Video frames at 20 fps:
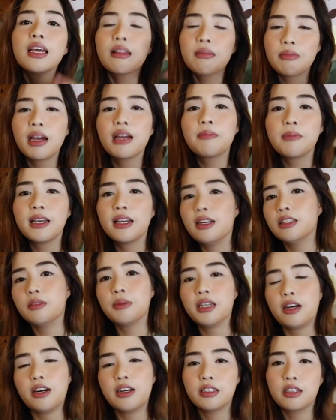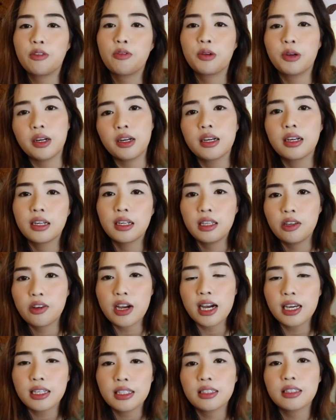it might be a little bit harder for you
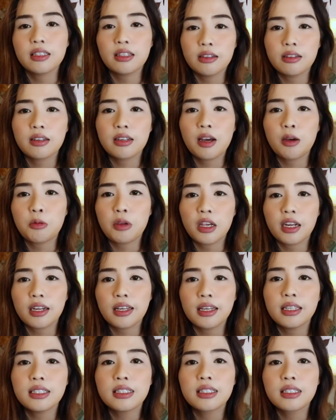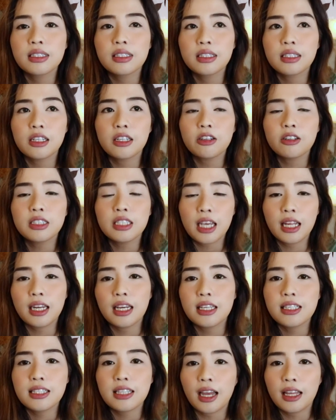guys to come here because, you know, China
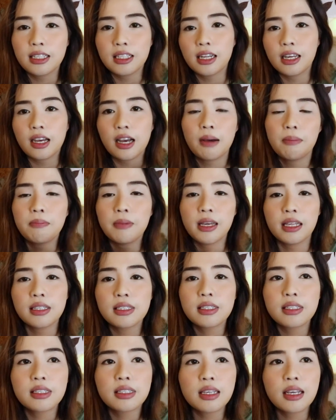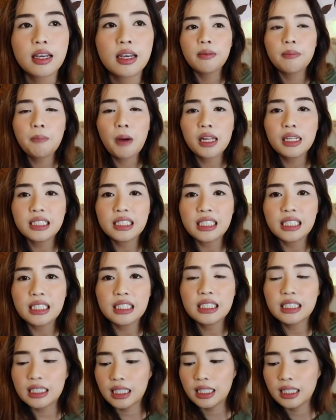is tightening up its policies.
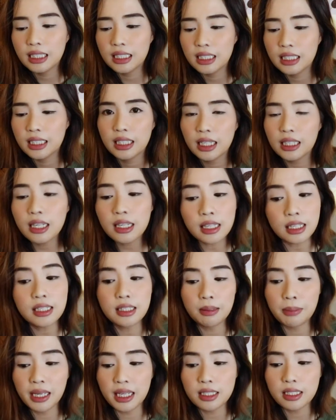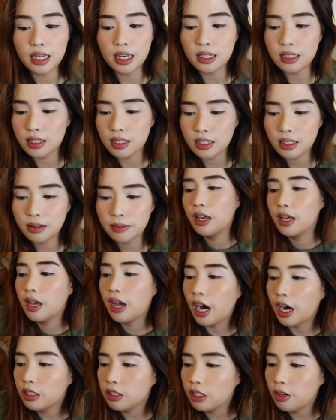I think that's the biggest change.
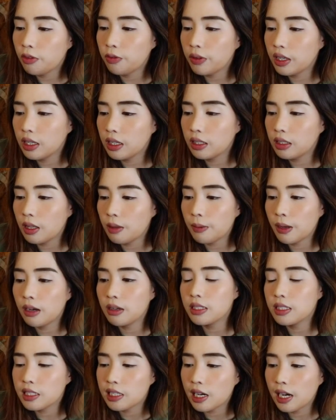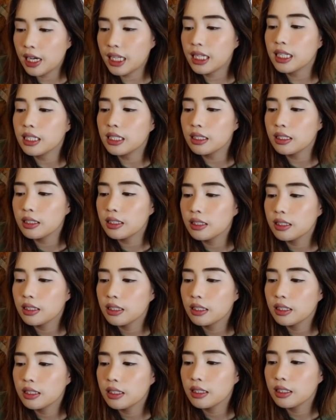How do you feel about China?
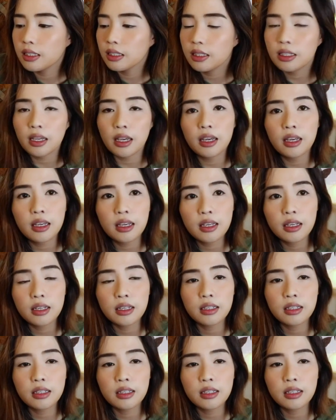Okay.